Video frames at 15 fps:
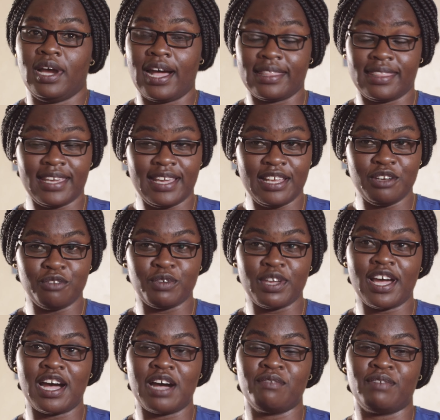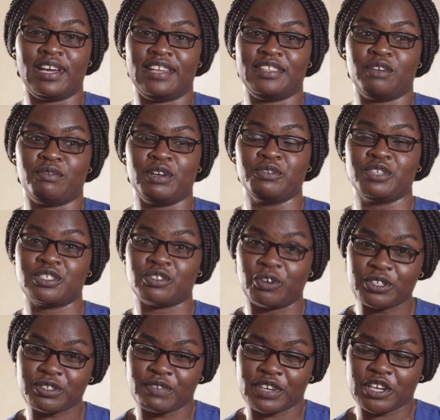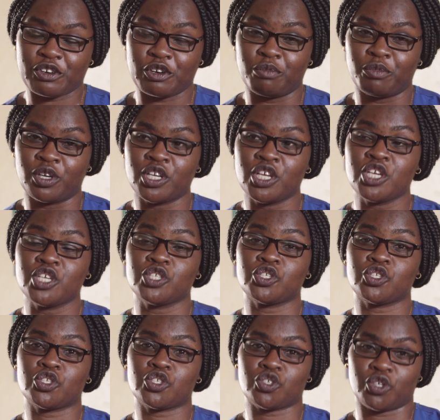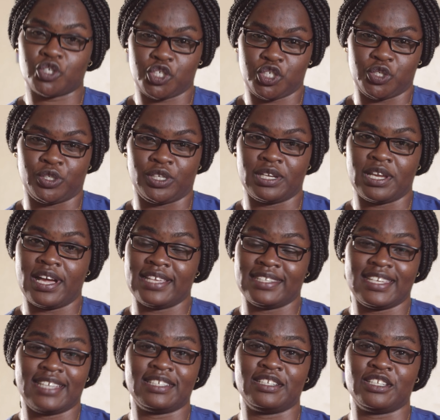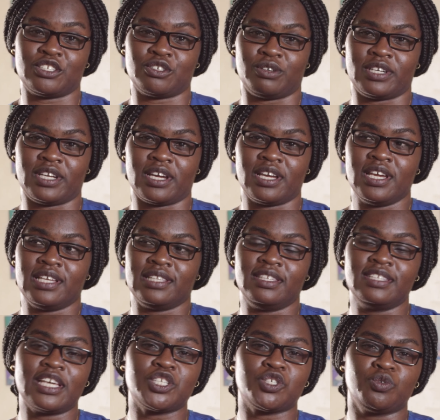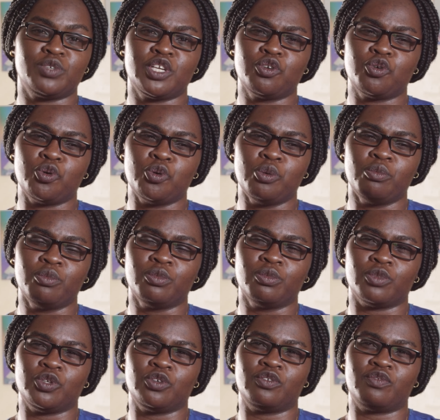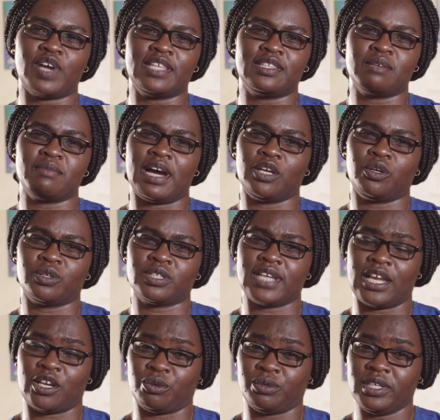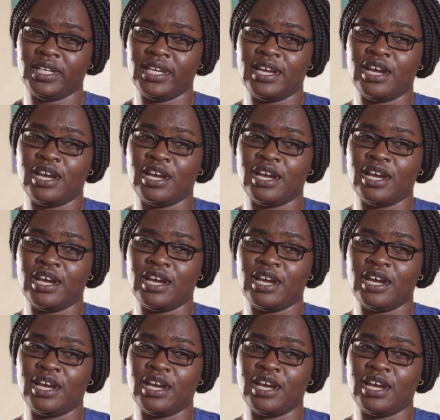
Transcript: And then we have another one, which is also very common, social anxiety disorder. These are children whom you'll find them a lot alone.